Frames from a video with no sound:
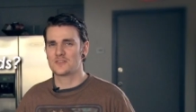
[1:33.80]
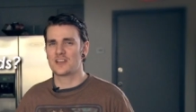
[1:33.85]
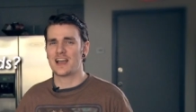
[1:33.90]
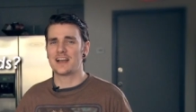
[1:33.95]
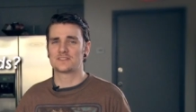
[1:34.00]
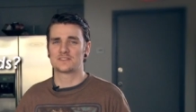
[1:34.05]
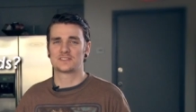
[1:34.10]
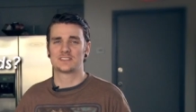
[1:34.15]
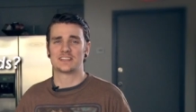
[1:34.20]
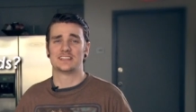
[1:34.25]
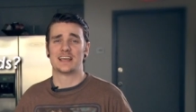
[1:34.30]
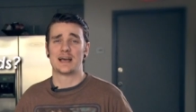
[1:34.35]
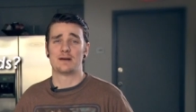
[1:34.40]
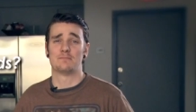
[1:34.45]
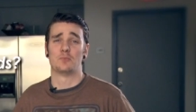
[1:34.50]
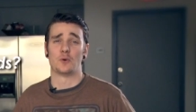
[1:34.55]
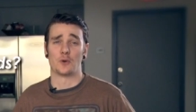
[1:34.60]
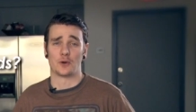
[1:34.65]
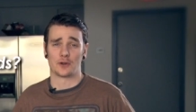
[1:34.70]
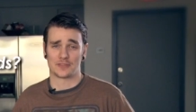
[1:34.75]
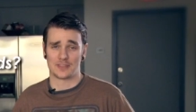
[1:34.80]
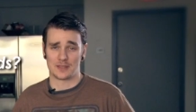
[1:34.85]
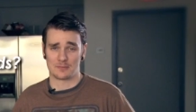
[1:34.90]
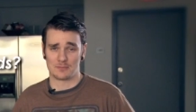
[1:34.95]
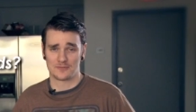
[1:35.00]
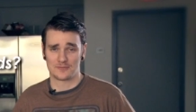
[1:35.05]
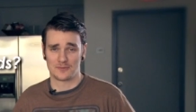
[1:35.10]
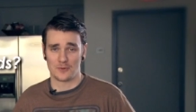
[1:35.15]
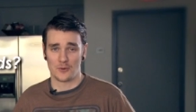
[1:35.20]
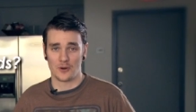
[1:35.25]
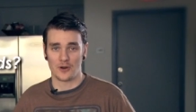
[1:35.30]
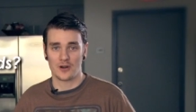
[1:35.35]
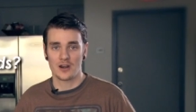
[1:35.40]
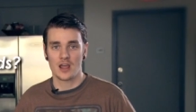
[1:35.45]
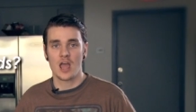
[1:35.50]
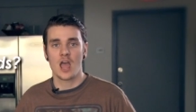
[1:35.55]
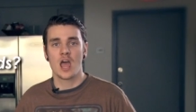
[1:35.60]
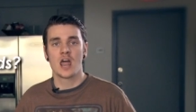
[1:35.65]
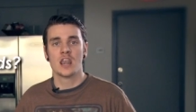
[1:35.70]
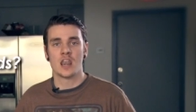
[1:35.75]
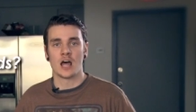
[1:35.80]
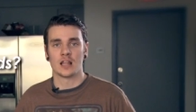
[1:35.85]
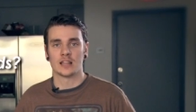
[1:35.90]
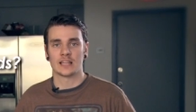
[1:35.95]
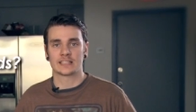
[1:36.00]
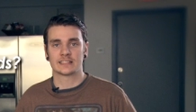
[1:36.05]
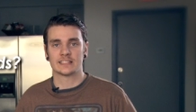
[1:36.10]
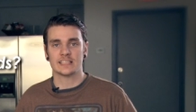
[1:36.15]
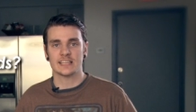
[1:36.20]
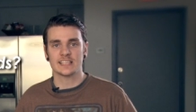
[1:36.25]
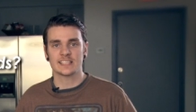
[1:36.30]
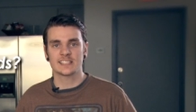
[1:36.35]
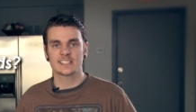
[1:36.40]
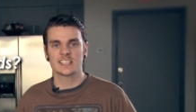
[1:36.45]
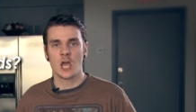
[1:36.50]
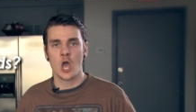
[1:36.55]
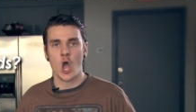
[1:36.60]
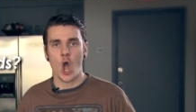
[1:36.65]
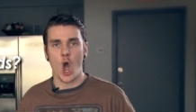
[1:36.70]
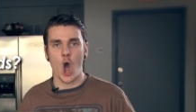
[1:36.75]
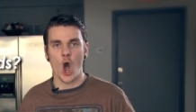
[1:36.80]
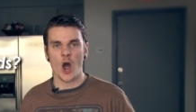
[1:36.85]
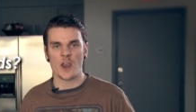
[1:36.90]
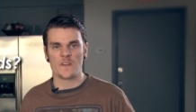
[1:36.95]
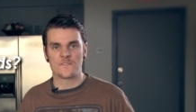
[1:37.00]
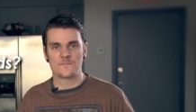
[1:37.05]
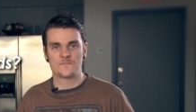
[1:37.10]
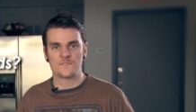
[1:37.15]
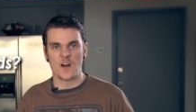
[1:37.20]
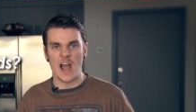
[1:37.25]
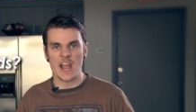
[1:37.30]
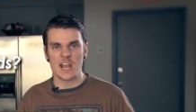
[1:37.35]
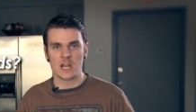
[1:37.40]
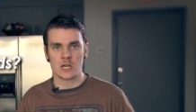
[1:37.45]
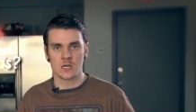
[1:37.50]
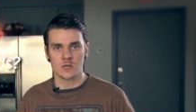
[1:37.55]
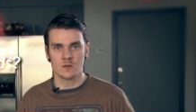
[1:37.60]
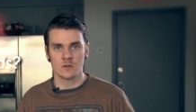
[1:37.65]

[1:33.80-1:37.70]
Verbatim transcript: You guys have seen that boring thing before. Not like this. On fire!